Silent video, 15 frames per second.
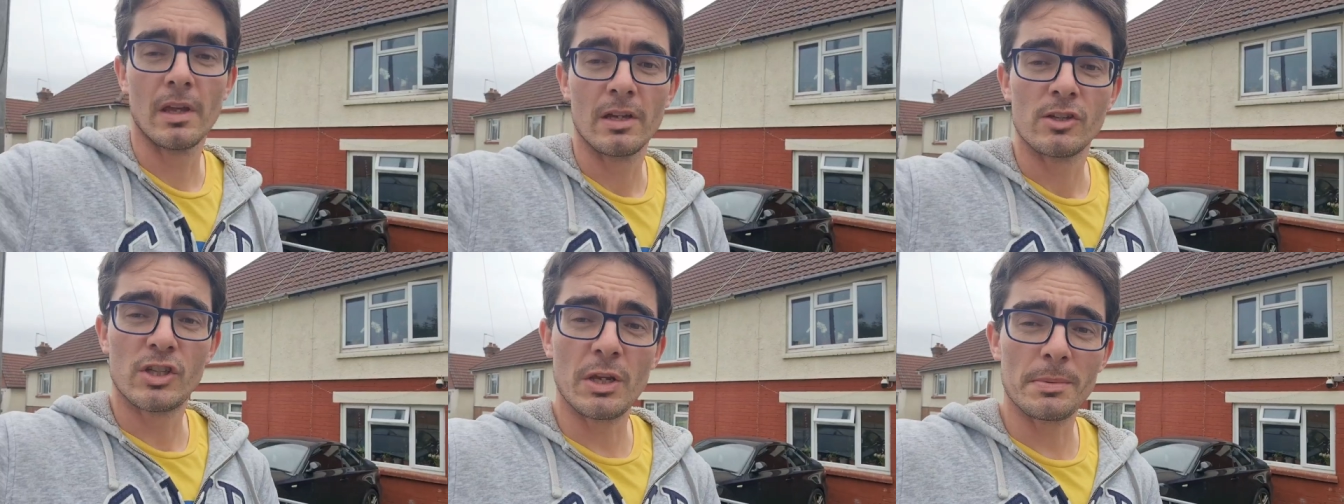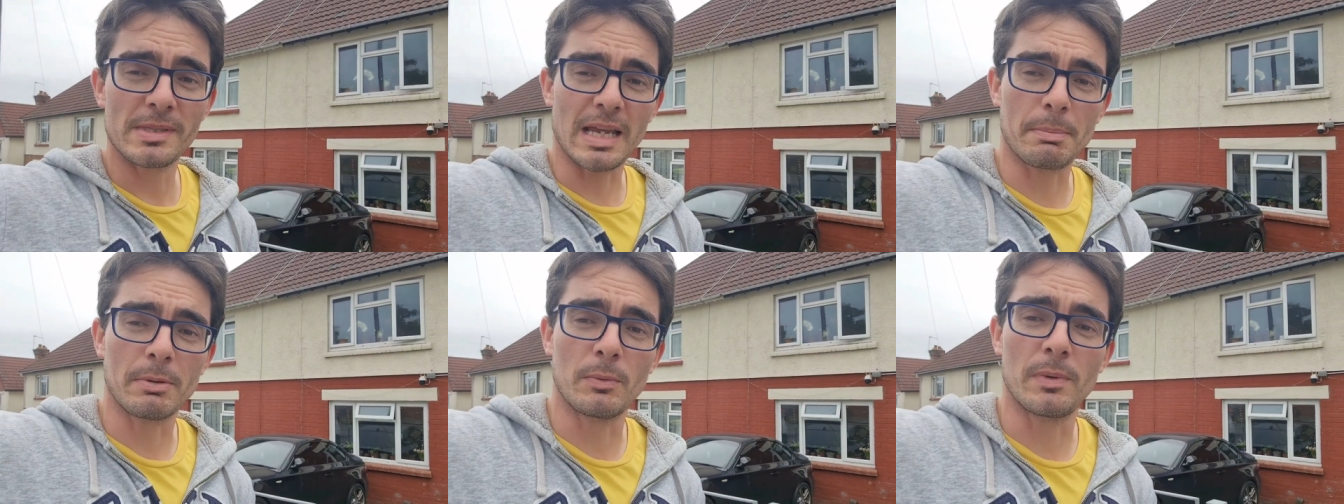She was
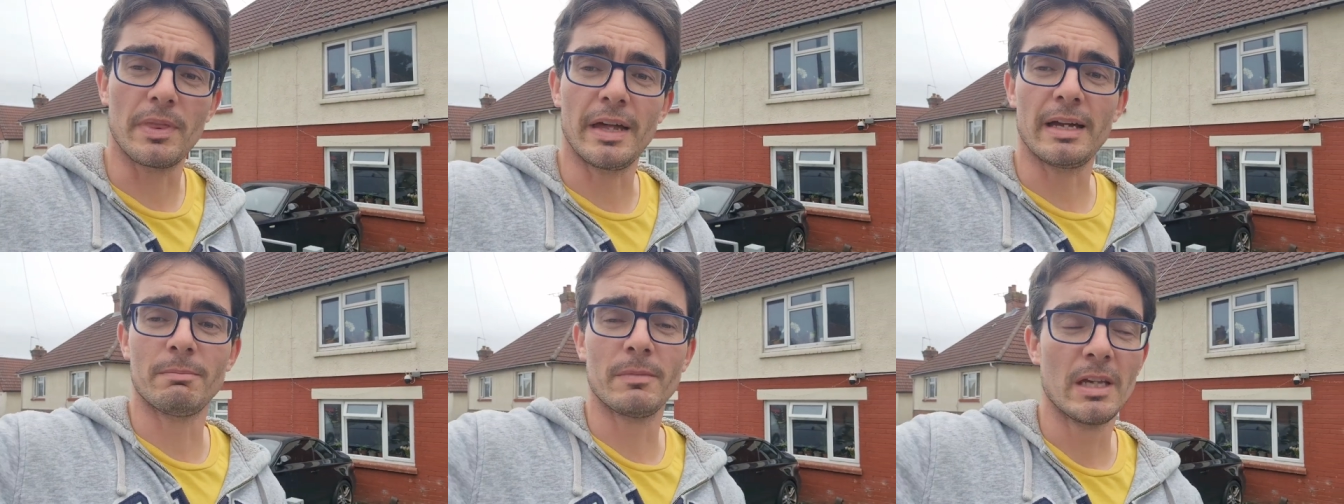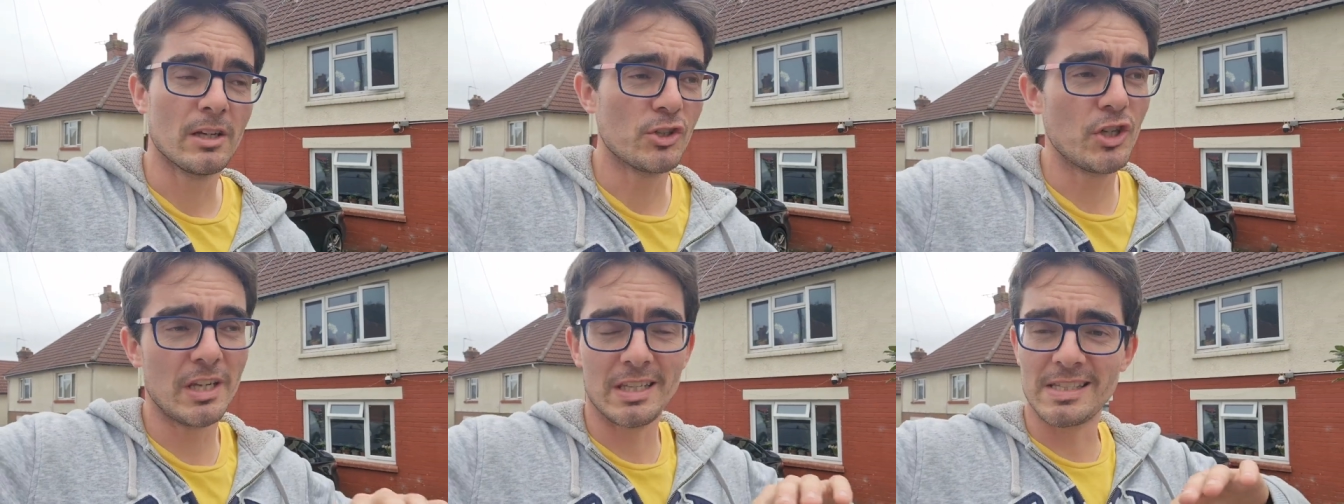happy with that.
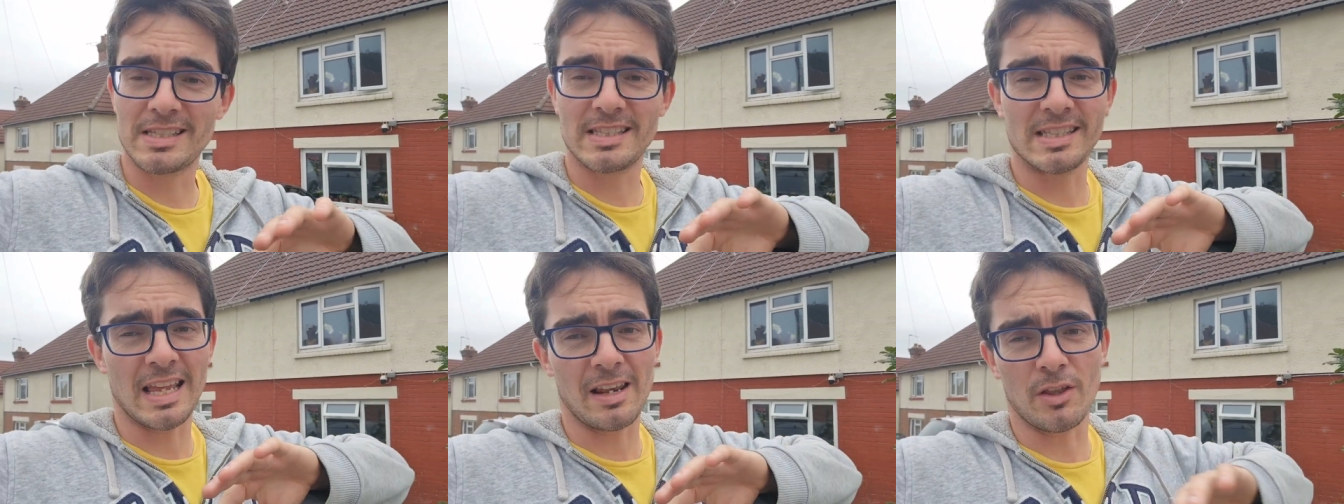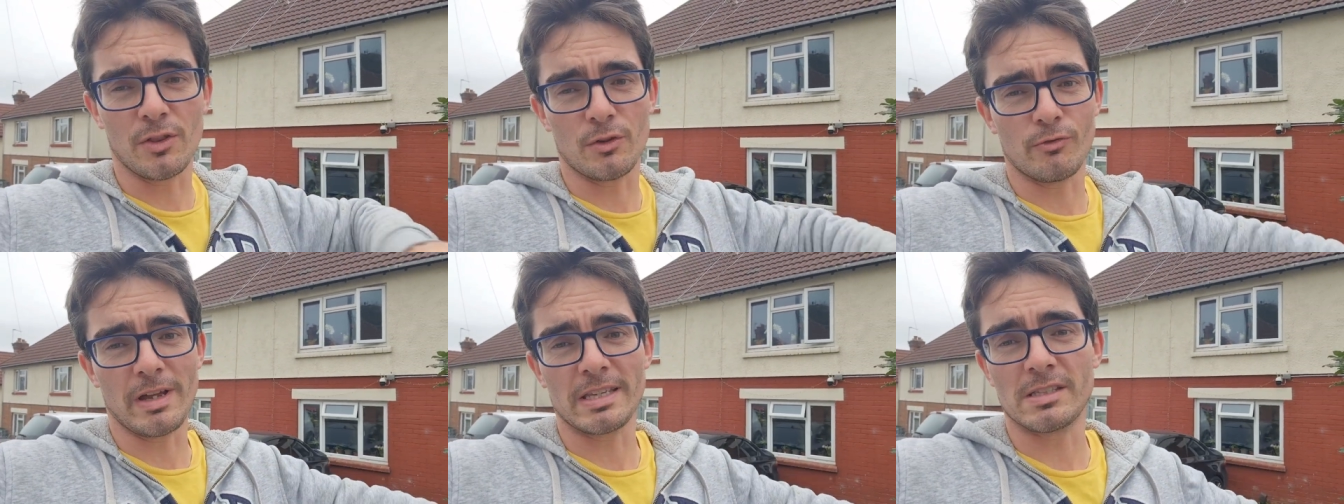She can sell on the
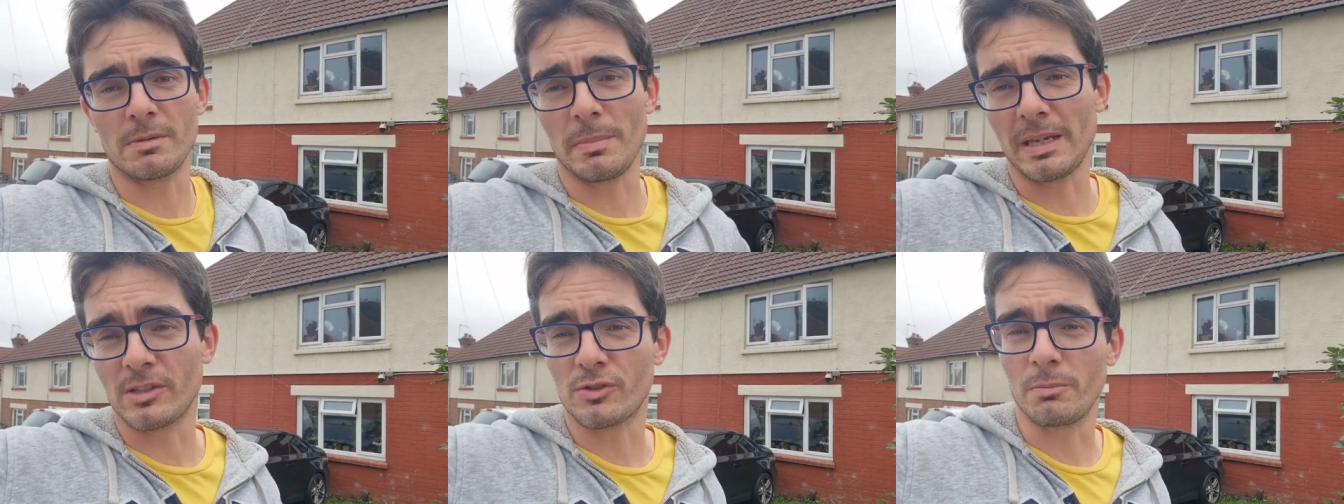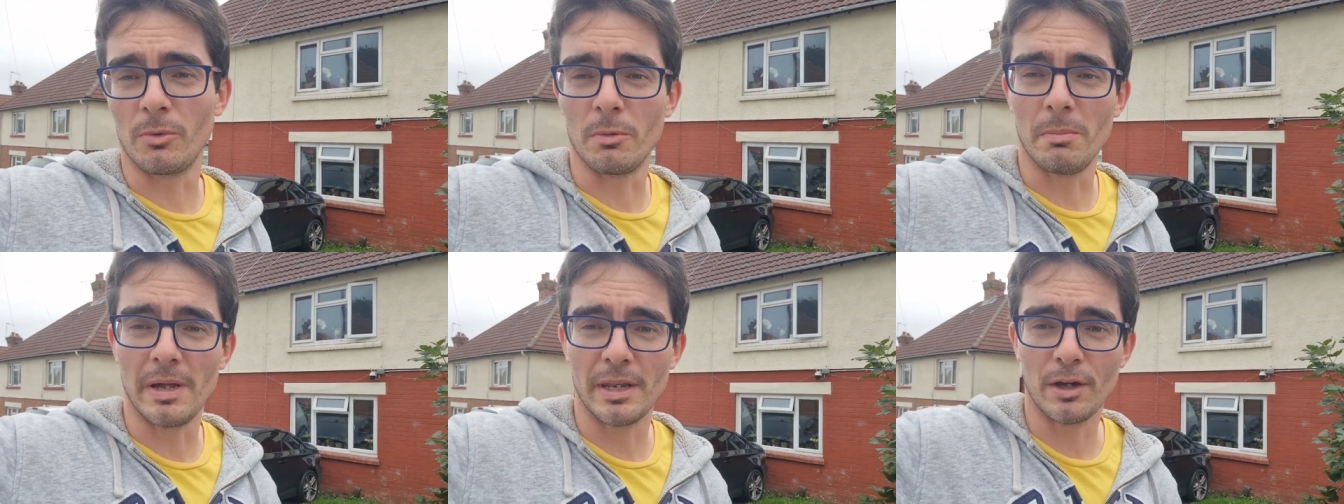rest to make some more
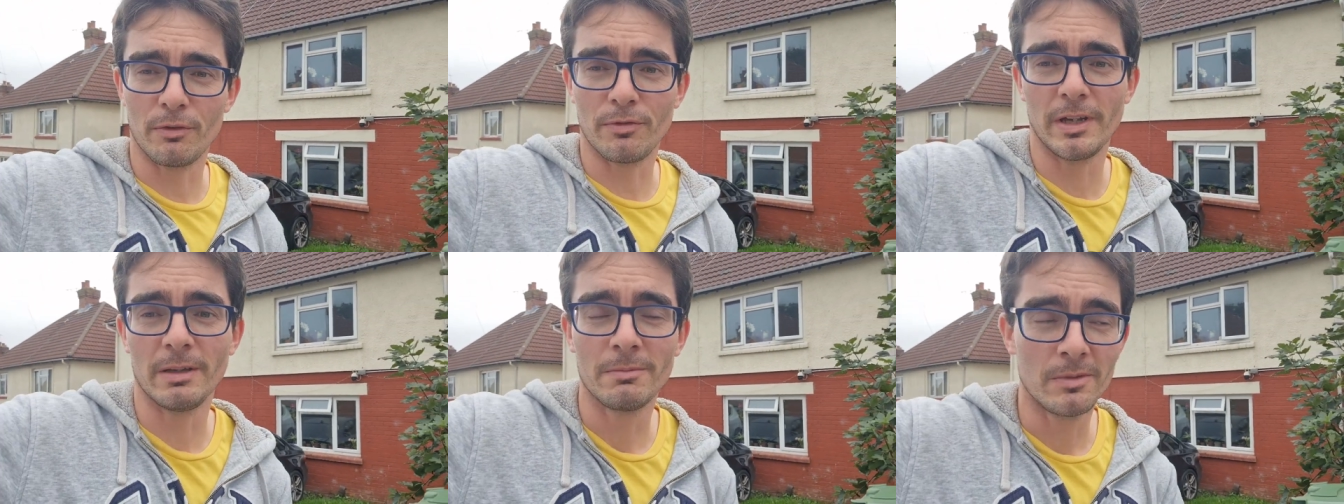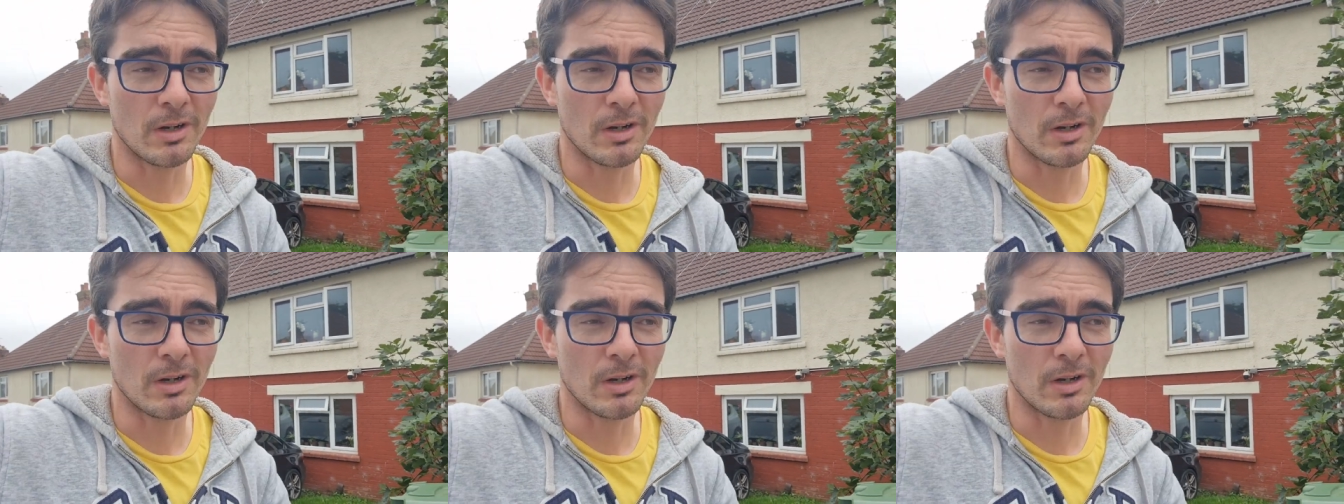money off it.